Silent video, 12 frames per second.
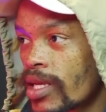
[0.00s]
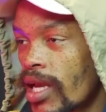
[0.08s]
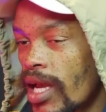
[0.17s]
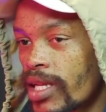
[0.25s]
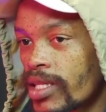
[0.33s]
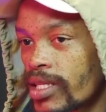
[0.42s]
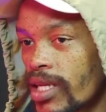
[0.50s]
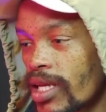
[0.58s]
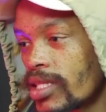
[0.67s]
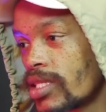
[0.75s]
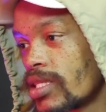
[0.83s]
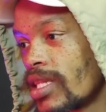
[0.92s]
And
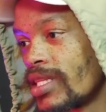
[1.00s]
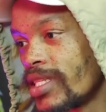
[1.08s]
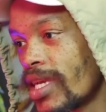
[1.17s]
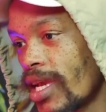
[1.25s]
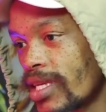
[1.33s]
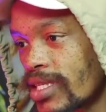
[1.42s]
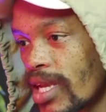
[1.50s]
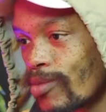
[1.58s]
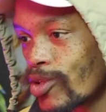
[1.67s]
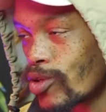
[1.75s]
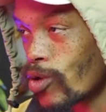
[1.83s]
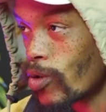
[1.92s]
yet the DA is able
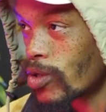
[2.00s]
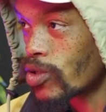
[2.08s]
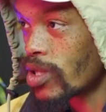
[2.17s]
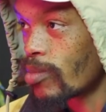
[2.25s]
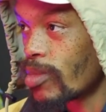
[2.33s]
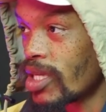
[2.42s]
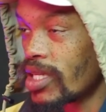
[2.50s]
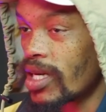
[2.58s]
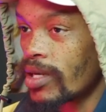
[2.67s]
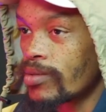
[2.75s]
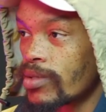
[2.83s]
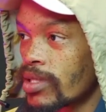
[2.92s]
to go into the
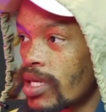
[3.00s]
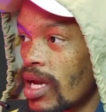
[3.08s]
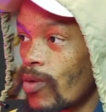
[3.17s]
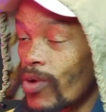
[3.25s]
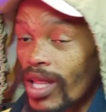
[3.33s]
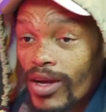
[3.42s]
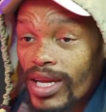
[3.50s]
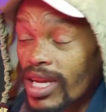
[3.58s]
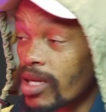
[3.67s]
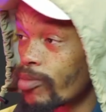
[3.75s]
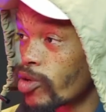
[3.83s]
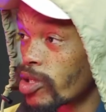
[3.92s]
media without
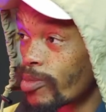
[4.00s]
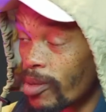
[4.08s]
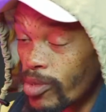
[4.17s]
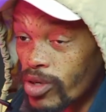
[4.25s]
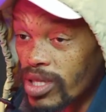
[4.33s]
any pushback, because the